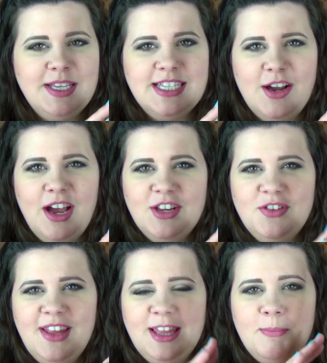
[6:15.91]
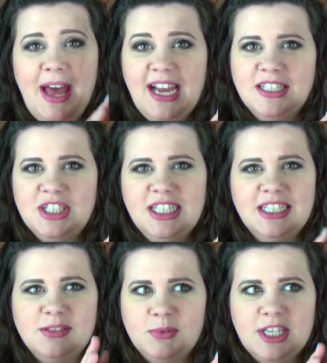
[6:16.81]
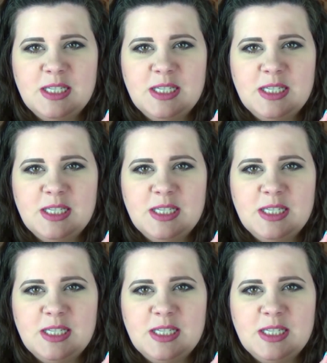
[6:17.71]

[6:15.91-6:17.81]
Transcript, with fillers: So I do think the packaging is really